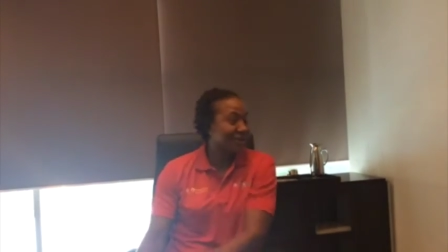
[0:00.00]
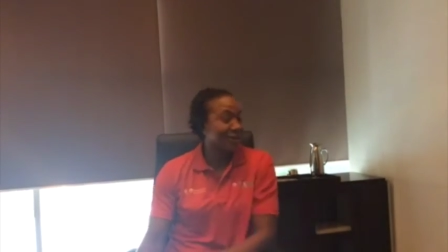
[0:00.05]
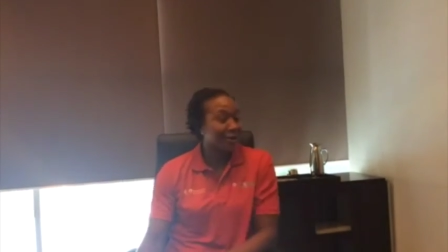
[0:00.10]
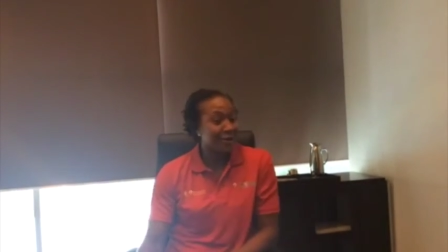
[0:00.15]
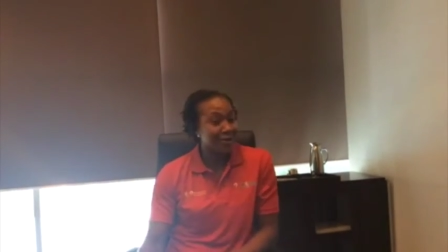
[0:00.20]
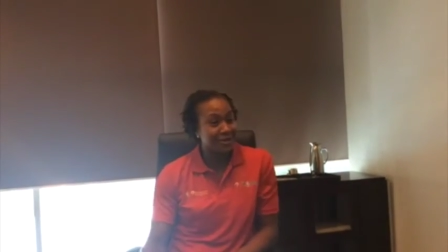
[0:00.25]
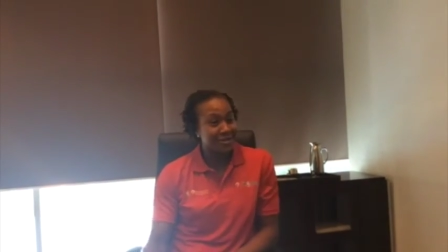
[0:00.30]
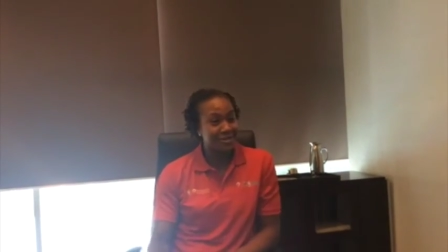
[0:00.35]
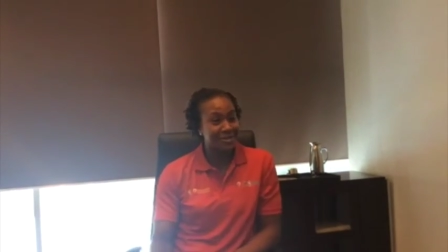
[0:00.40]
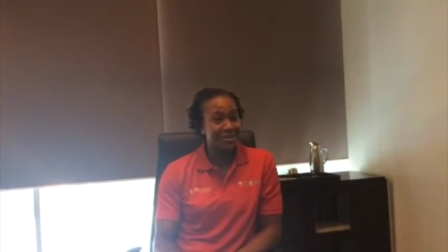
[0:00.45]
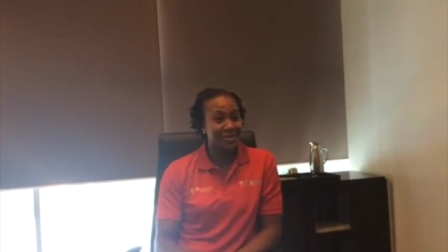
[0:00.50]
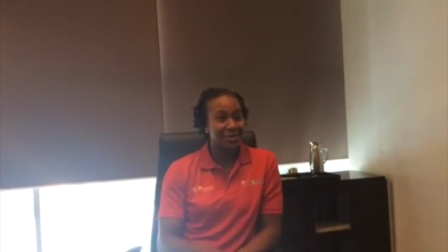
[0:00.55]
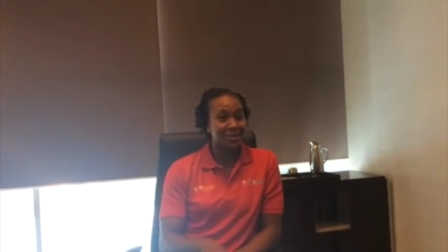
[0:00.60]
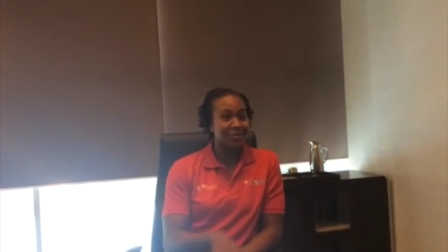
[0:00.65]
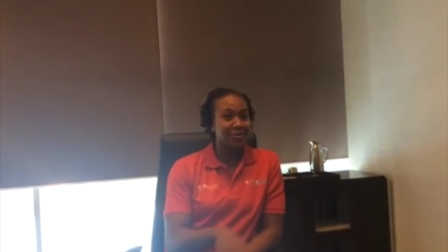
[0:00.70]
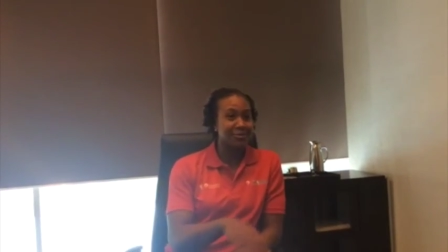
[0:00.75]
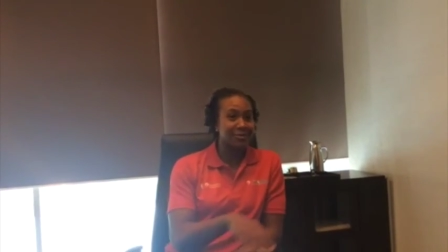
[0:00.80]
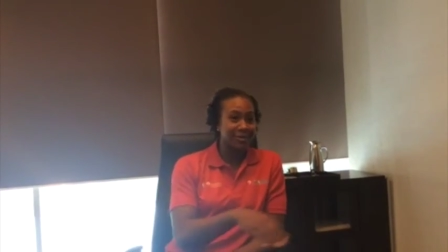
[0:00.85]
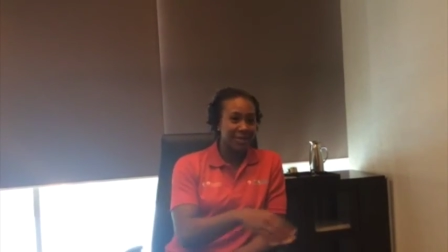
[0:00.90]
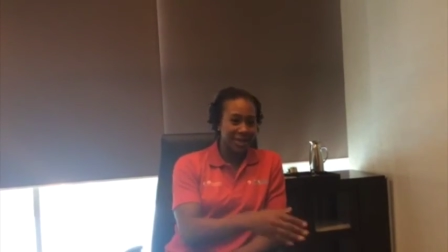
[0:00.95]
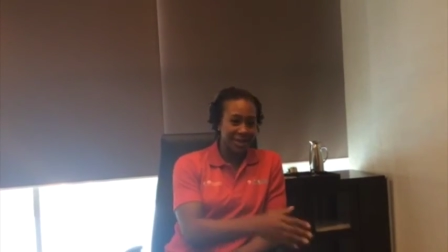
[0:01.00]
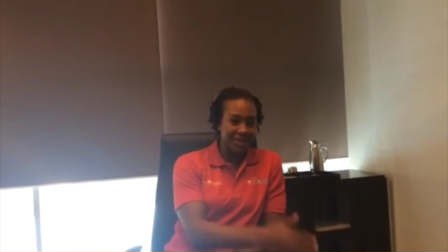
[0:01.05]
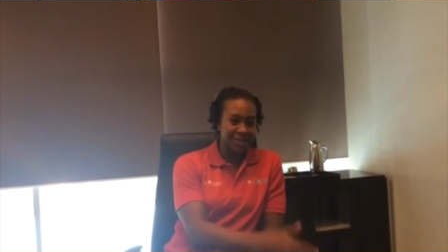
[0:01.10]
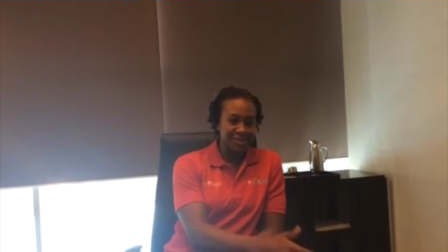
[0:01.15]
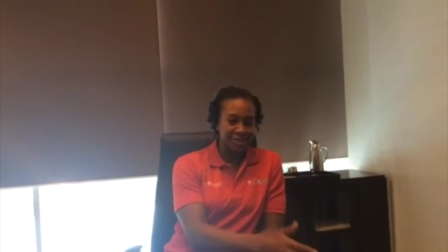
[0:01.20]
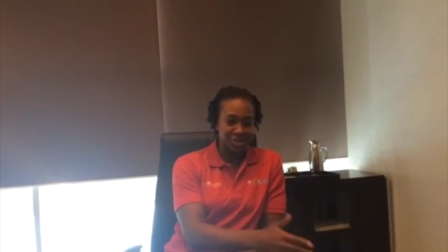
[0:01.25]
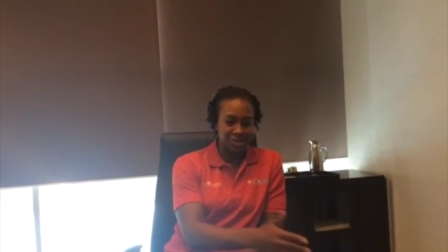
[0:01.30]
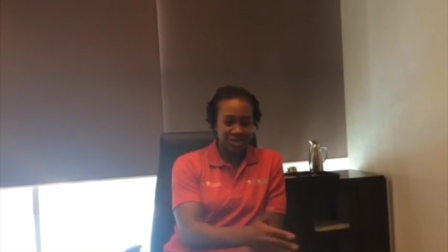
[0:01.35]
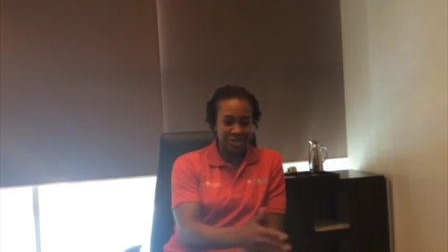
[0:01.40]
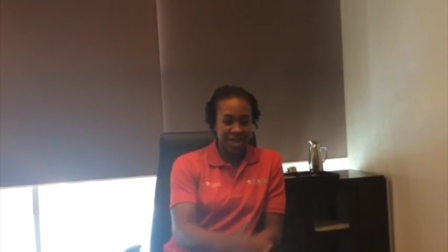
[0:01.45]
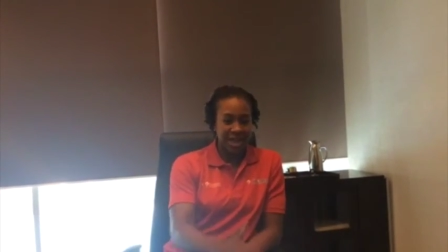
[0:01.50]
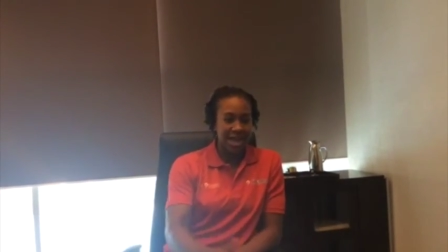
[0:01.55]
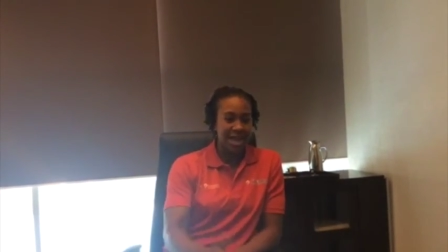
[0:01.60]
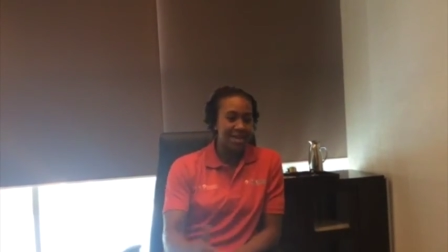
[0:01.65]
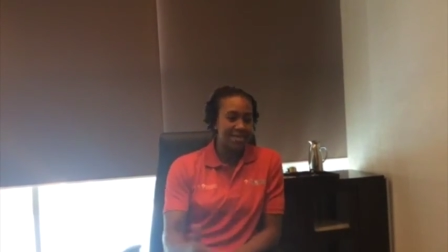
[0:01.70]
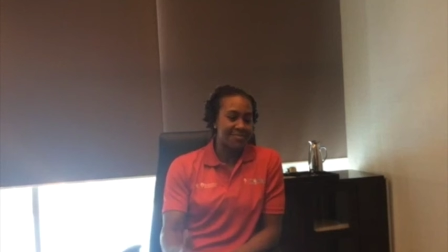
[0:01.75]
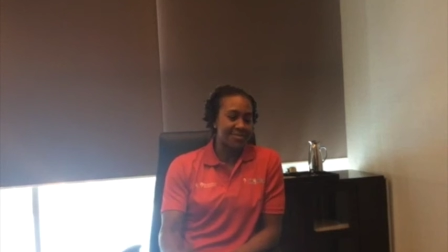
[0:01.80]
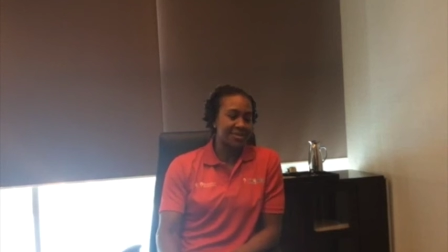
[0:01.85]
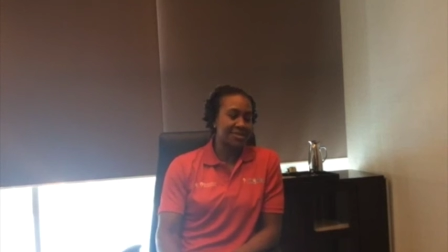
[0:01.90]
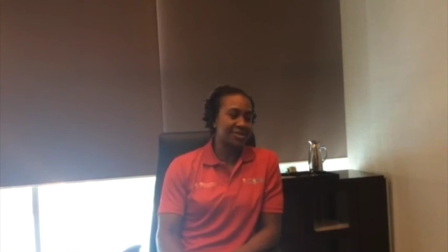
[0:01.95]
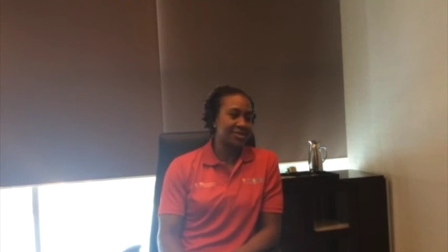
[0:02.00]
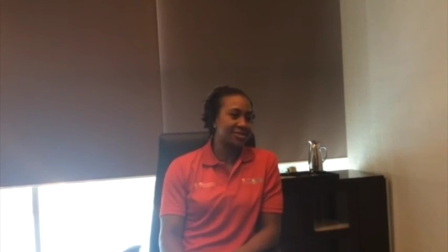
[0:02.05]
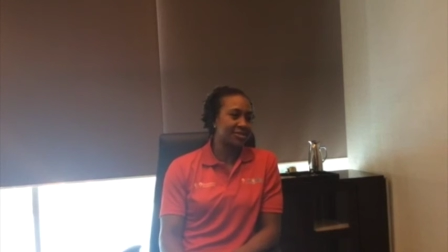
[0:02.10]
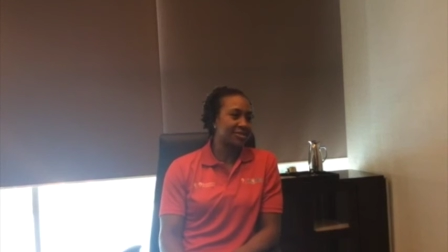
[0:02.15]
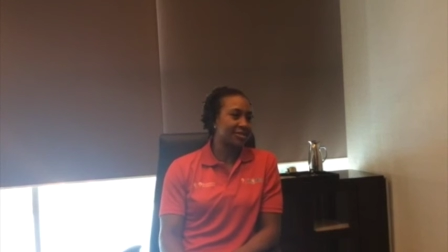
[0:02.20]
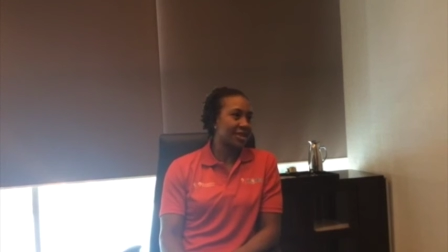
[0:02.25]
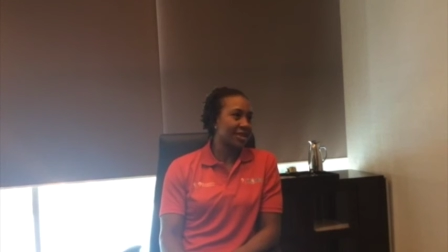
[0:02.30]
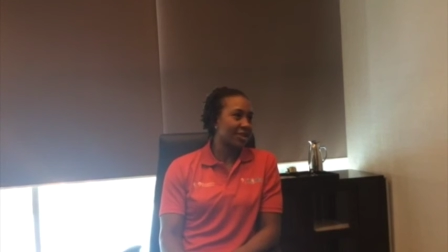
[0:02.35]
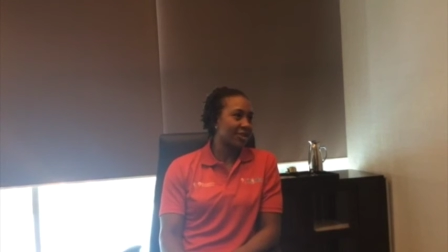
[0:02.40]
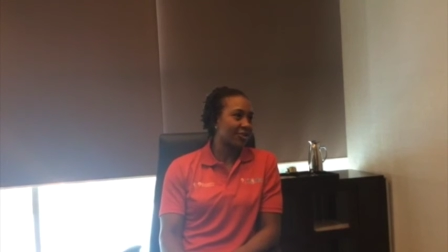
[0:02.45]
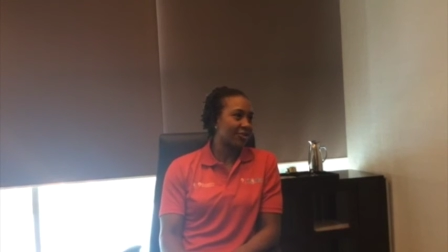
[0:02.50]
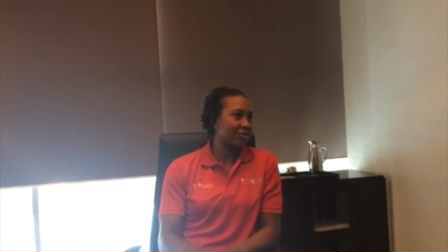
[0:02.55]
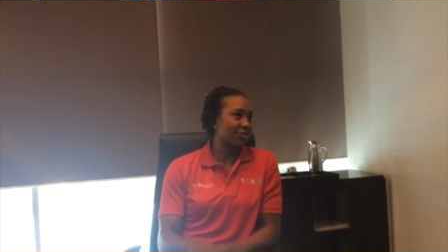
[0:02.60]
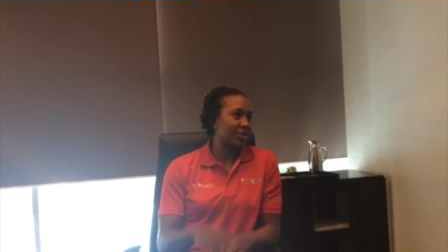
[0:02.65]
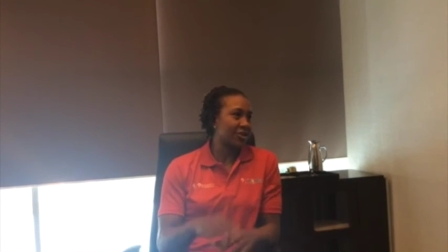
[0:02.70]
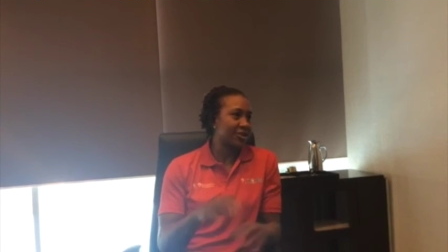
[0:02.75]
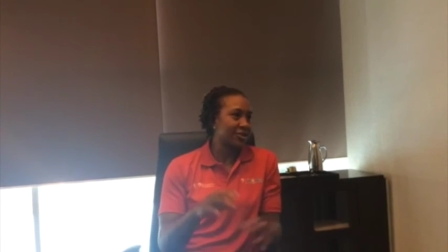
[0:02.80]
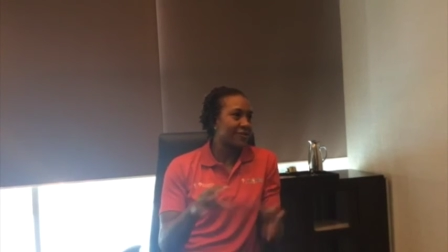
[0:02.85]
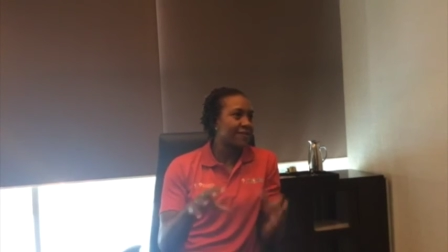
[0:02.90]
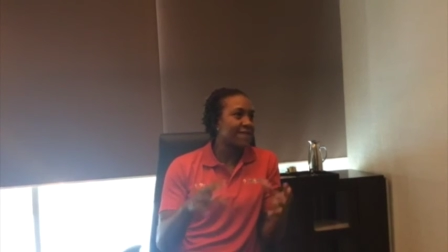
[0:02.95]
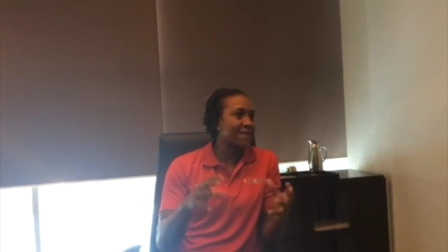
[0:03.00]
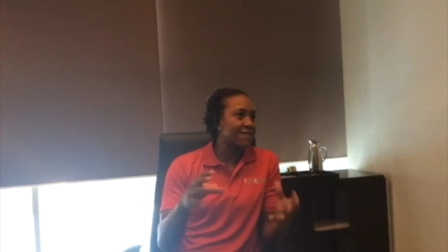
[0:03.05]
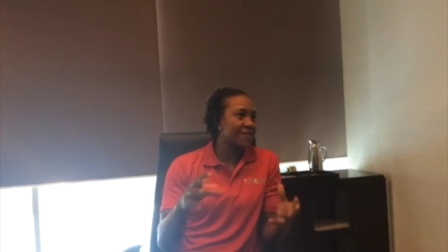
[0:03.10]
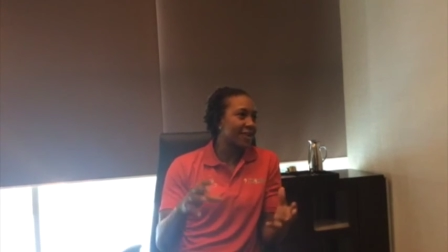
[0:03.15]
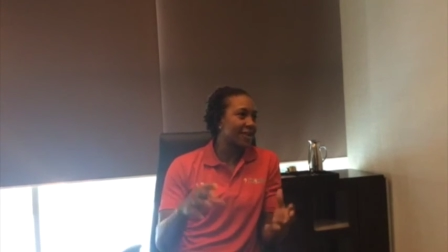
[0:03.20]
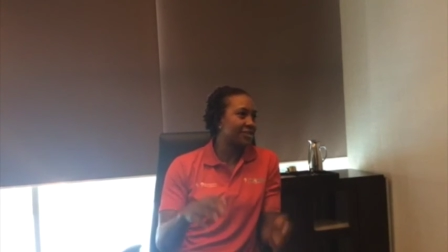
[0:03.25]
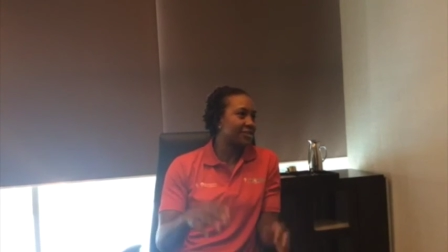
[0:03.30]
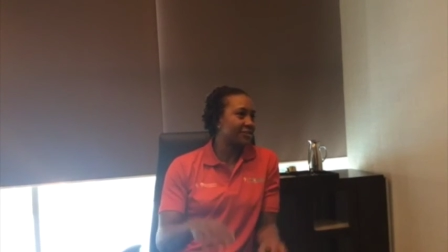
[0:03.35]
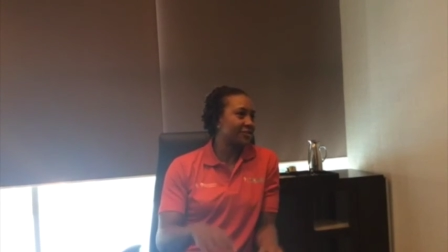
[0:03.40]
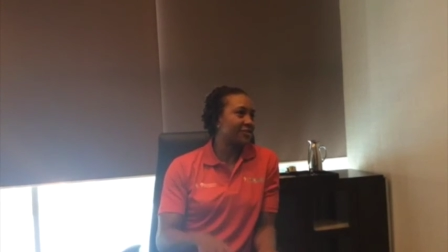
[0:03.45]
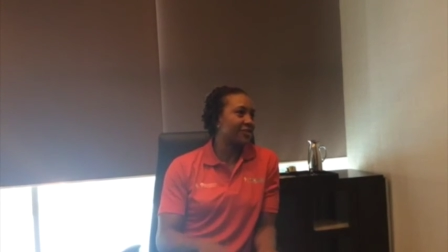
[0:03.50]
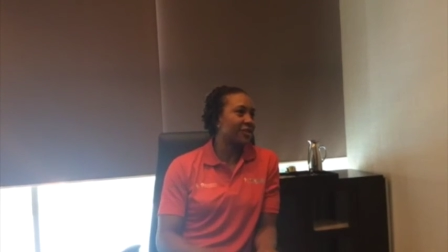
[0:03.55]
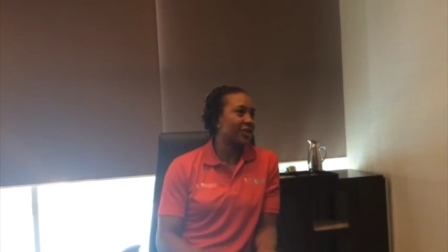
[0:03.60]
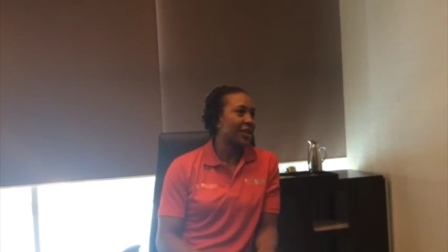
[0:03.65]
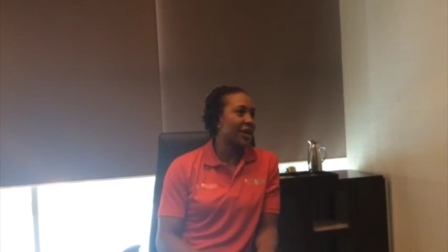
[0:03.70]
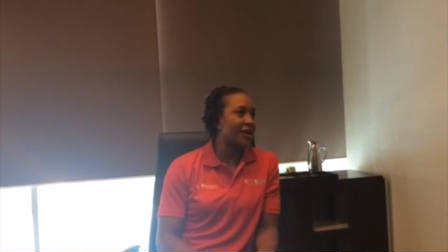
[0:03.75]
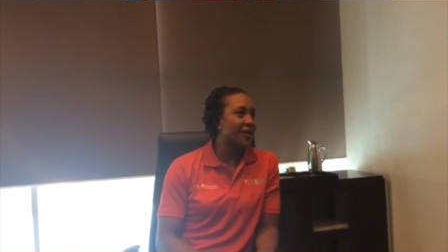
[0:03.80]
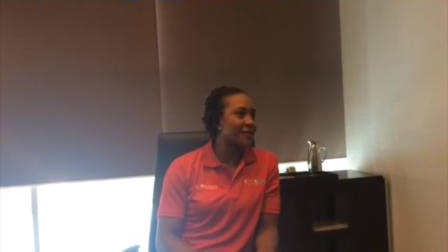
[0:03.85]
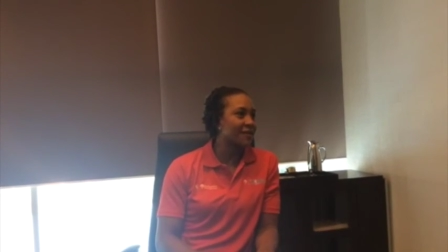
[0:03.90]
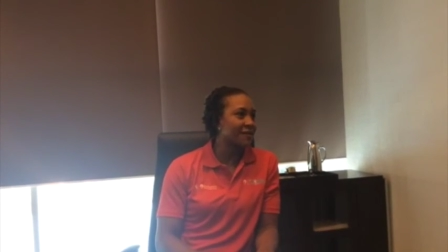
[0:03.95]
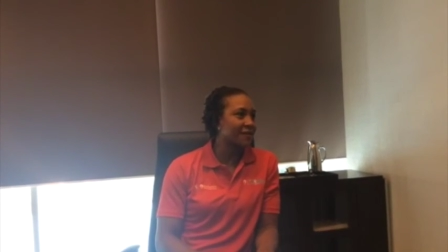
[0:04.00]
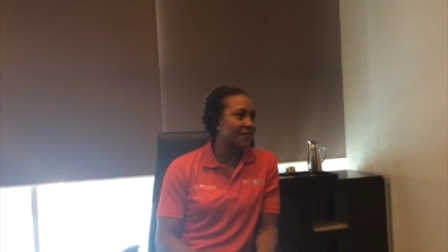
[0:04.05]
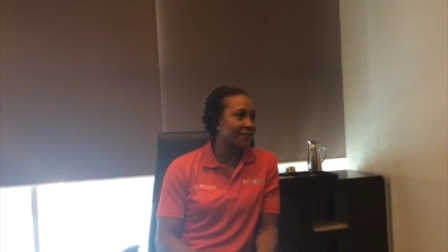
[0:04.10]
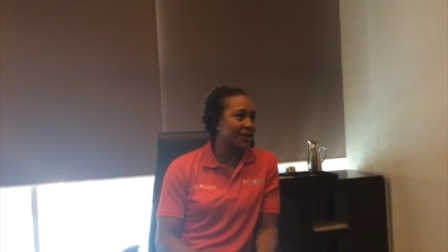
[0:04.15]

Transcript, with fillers: you know. And so each time, it's just like you're in a different phase of your life.